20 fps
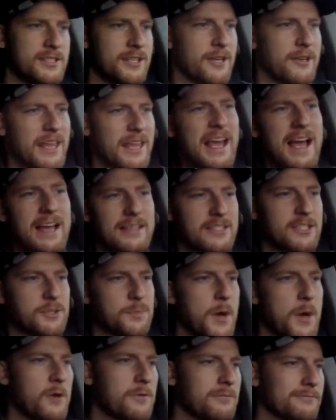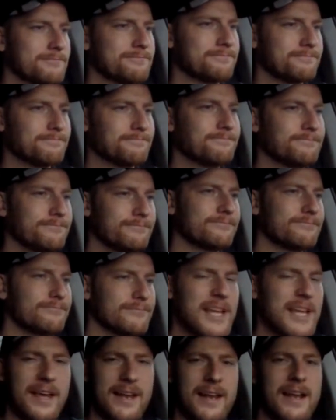So they got the smoke.
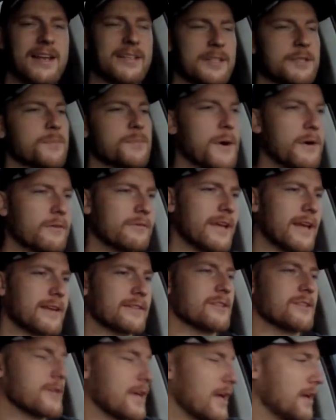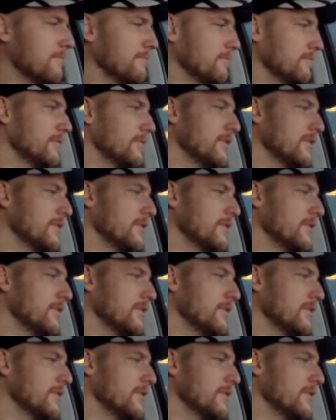Yeah, they got the smoke. Yeah, it's okay.